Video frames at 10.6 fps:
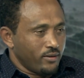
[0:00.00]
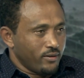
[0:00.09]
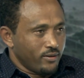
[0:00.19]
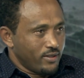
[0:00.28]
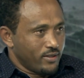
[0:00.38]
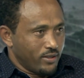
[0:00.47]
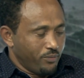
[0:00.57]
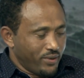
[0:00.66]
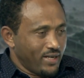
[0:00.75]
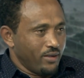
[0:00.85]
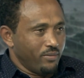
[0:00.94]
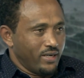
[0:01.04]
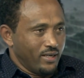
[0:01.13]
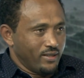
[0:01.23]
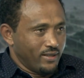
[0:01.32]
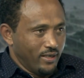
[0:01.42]
This is a
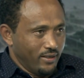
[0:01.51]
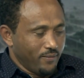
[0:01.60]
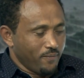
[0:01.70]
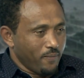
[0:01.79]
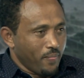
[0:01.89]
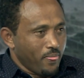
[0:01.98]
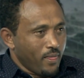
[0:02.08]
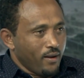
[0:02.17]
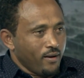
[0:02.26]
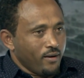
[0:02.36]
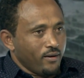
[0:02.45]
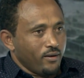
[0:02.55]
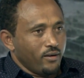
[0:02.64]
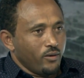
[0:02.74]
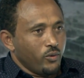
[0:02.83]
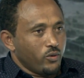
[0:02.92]
preliminary study.
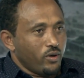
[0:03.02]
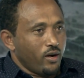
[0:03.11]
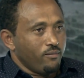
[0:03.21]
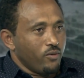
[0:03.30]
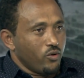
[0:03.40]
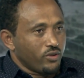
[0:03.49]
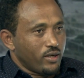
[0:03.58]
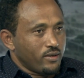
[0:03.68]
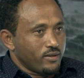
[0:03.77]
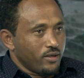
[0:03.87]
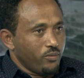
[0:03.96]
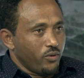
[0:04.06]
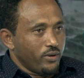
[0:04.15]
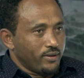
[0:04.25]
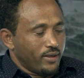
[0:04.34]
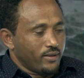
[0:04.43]
We do have more than
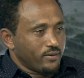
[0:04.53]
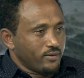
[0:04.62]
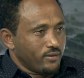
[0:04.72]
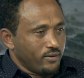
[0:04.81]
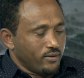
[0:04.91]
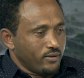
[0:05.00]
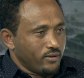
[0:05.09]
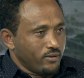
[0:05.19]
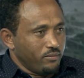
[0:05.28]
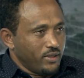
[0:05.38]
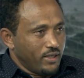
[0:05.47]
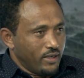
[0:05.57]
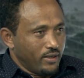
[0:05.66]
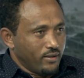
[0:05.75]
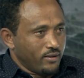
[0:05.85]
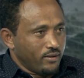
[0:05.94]
3.8
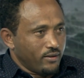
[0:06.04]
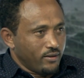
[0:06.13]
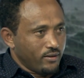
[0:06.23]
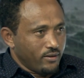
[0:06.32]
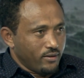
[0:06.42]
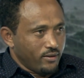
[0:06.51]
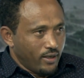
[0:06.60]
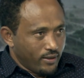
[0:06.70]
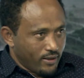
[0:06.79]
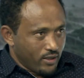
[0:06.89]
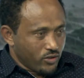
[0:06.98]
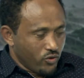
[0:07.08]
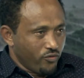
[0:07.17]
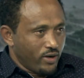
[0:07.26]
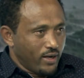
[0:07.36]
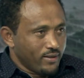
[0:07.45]
million hectares
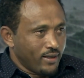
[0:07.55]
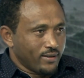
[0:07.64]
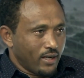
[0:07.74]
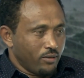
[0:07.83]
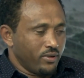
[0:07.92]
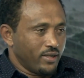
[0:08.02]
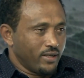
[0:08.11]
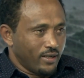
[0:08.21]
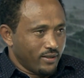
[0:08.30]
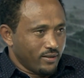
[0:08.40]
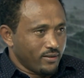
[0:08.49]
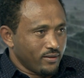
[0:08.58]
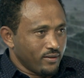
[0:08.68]
of land that can be irrigated.